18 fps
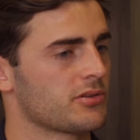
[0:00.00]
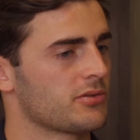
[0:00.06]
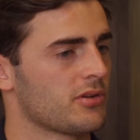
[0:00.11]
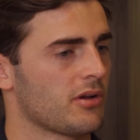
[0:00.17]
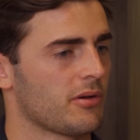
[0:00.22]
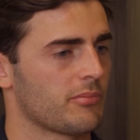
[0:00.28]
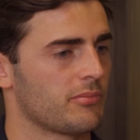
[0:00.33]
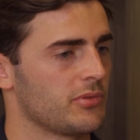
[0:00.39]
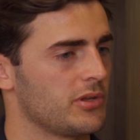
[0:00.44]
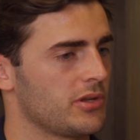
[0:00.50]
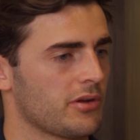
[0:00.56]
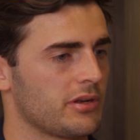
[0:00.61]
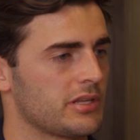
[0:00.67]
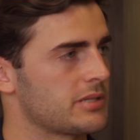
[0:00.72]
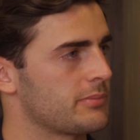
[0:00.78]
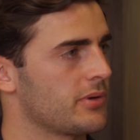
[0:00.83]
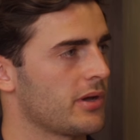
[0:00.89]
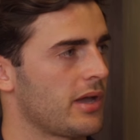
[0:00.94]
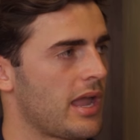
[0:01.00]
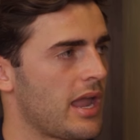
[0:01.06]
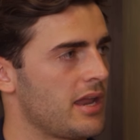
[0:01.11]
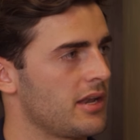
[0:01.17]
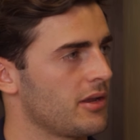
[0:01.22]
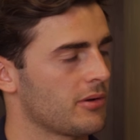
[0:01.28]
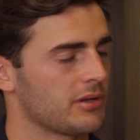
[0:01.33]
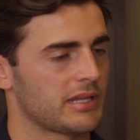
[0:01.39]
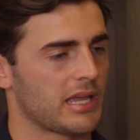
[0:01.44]
You don't need to put
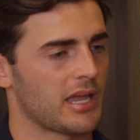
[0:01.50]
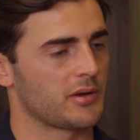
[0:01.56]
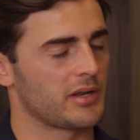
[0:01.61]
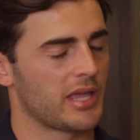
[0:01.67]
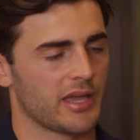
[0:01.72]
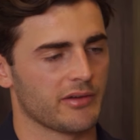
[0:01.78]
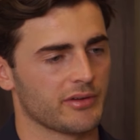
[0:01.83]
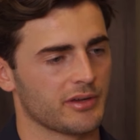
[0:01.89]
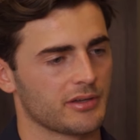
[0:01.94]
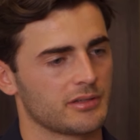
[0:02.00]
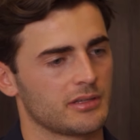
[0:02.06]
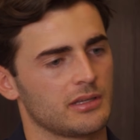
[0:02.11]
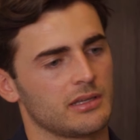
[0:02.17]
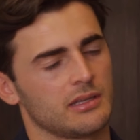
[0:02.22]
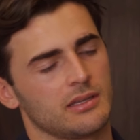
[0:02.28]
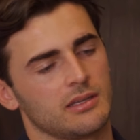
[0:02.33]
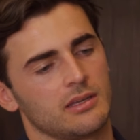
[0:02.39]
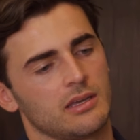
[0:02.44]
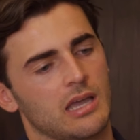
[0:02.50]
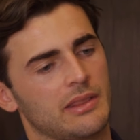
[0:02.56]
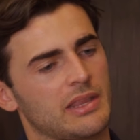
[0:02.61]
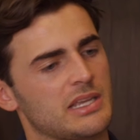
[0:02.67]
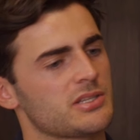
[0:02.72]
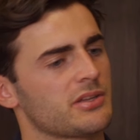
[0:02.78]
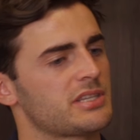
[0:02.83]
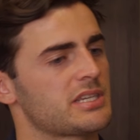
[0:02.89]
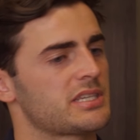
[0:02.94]
anyone down ever.
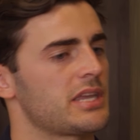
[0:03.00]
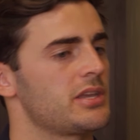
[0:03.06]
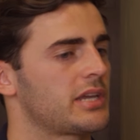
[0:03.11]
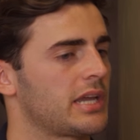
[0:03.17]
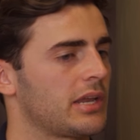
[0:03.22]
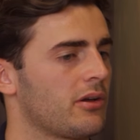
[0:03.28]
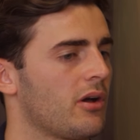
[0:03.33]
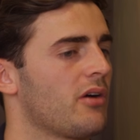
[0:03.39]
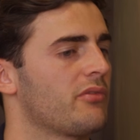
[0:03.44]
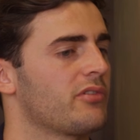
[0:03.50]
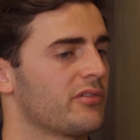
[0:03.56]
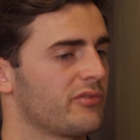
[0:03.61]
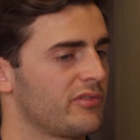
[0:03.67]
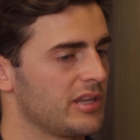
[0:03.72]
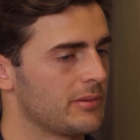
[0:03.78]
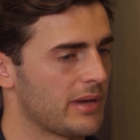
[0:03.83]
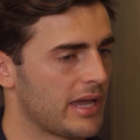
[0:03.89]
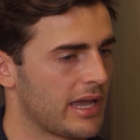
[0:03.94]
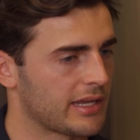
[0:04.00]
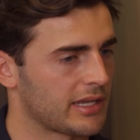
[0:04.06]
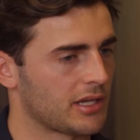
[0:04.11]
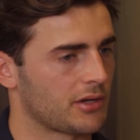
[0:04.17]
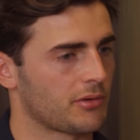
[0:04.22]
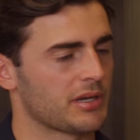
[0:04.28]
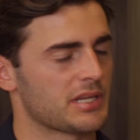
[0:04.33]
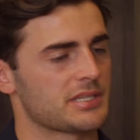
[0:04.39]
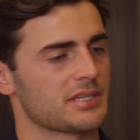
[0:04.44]
And that's not to say you cannot offer feedback
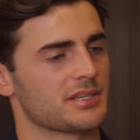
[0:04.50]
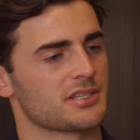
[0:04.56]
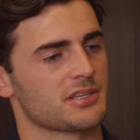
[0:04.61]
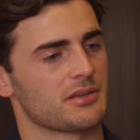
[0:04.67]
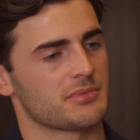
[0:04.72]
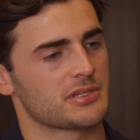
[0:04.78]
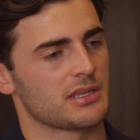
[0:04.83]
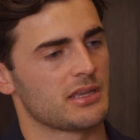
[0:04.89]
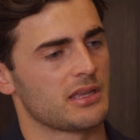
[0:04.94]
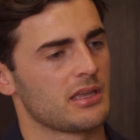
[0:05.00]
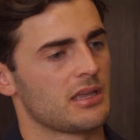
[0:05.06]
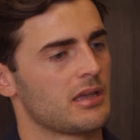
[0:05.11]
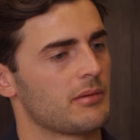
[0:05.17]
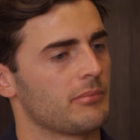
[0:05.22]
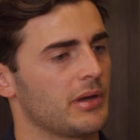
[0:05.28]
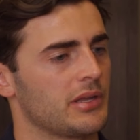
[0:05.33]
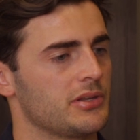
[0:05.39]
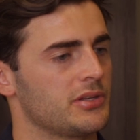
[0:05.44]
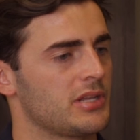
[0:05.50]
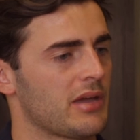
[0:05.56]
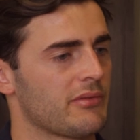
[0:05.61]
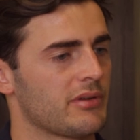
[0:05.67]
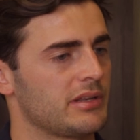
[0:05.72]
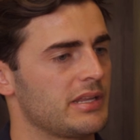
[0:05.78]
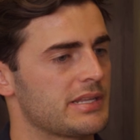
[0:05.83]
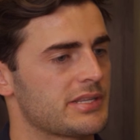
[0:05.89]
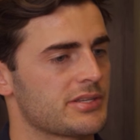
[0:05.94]
and criticisms. Yeah. But you'd
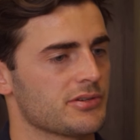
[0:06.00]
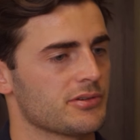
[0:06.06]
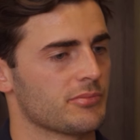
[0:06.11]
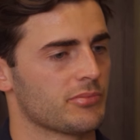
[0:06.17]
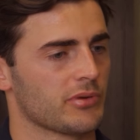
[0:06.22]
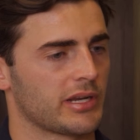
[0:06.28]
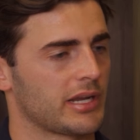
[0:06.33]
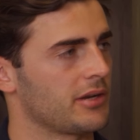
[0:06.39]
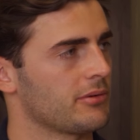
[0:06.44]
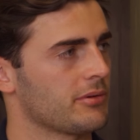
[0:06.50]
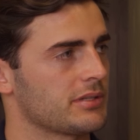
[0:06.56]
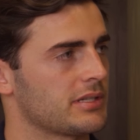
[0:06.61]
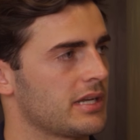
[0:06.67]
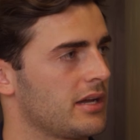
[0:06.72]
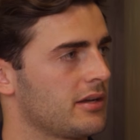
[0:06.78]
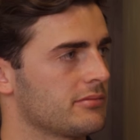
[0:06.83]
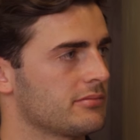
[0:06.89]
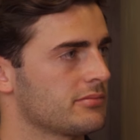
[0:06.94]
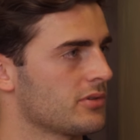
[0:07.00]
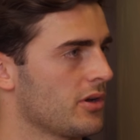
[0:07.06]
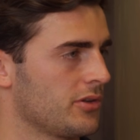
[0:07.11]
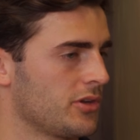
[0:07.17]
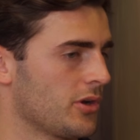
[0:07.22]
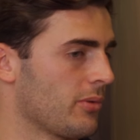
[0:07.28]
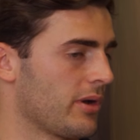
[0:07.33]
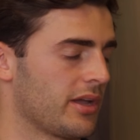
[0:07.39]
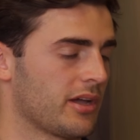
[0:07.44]
never need to bring anyone down
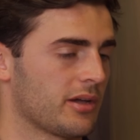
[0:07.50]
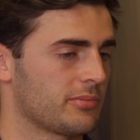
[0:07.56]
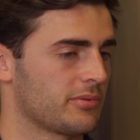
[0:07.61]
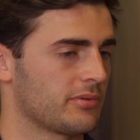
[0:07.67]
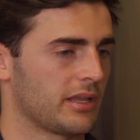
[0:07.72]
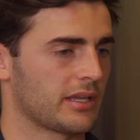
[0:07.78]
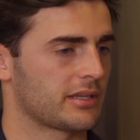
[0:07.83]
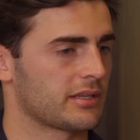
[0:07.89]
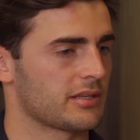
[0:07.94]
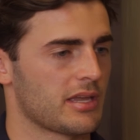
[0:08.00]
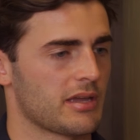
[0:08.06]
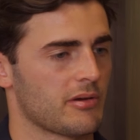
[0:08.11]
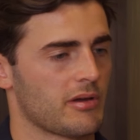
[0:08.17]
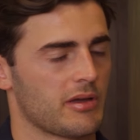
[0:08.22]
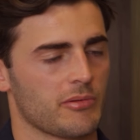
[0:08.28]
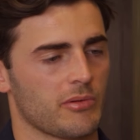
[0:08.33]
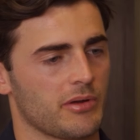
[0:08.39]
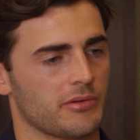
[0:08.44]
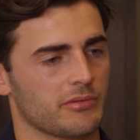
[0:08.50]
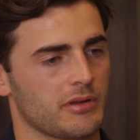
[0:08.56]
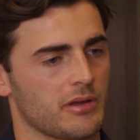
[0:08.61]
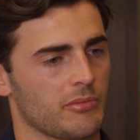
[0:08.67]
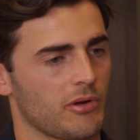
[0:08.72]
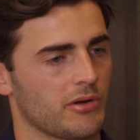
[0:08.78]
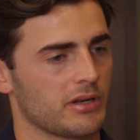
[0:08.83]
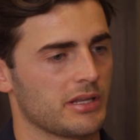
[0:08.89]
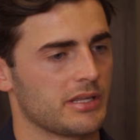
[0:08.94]
on your way up. Like it
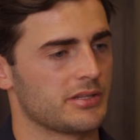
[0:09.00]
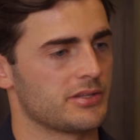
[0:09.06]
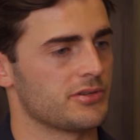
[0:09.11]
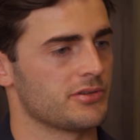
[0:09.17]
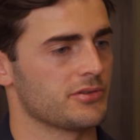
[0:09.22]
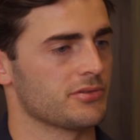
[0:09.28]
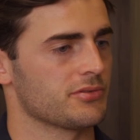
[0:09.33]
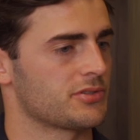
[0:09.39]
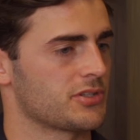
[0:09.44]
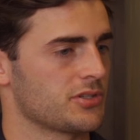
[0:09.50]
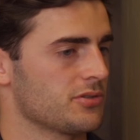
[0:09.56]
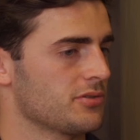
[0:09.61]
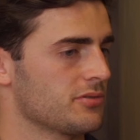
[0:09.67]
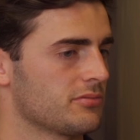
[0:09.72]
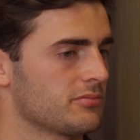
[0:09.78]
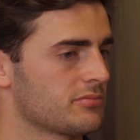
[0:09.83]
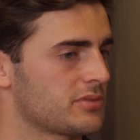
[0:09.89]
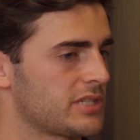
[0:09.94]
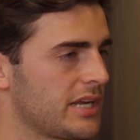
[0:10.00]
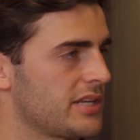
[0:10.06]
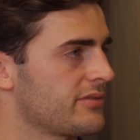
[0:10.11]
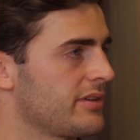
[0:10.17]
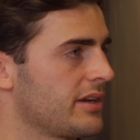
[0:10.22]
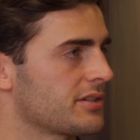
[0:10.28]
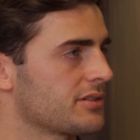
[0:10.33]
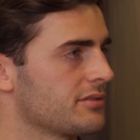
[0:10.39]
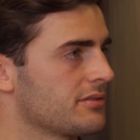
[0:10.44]
won't lead you to
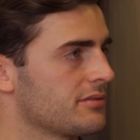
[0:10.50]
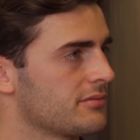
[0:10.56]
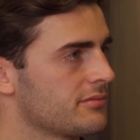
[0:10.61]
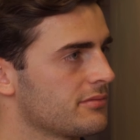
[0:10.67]
satisfaction.